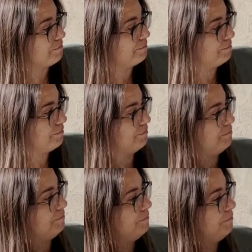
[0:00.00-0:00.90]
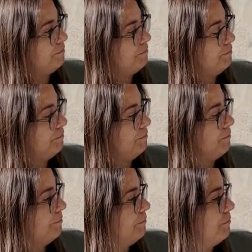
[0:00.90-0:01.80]

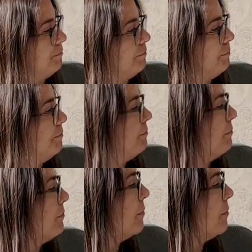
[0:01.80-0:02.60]
Nobody speaks.